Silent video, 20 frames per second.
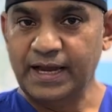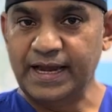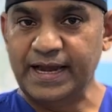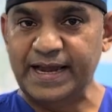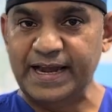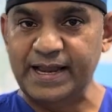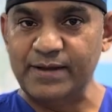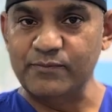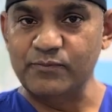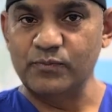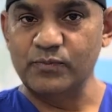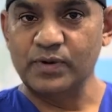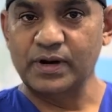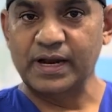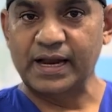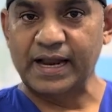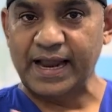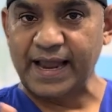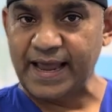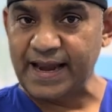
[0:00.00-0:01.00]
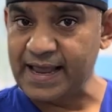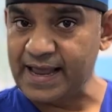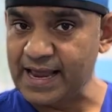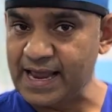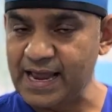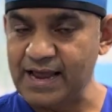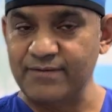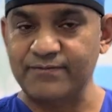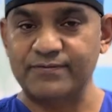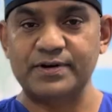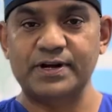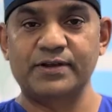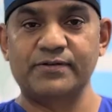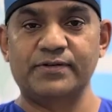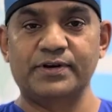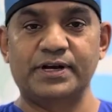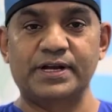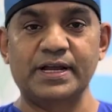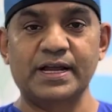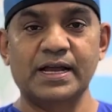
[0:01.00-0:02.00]
limb can have
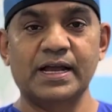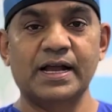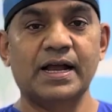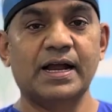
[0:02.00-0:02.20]
DVT.